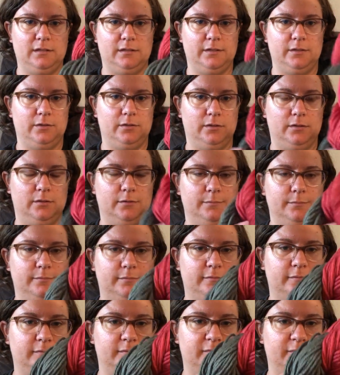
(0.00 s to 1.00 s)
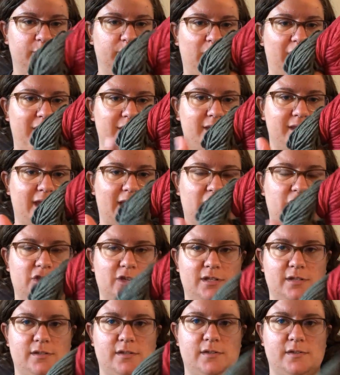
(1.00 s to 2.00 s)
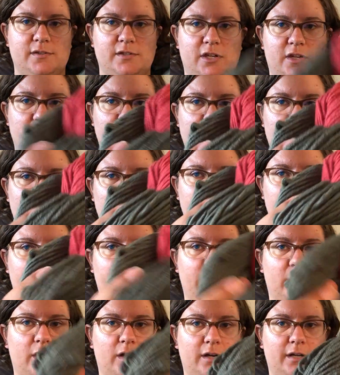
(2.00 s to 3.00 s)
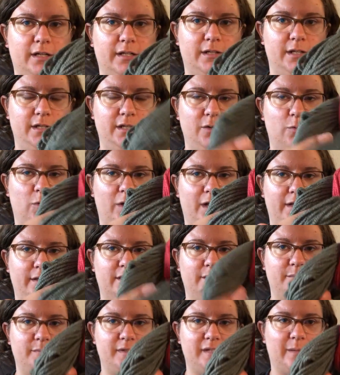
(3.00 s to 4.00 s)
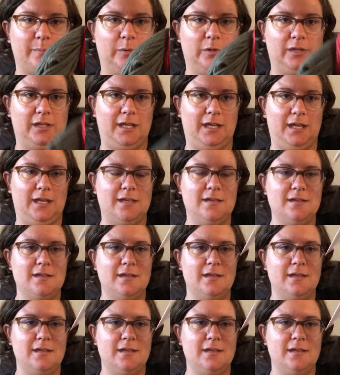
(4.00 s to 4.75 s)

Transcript: little braid sections. So you take them apart and then you wind them separately.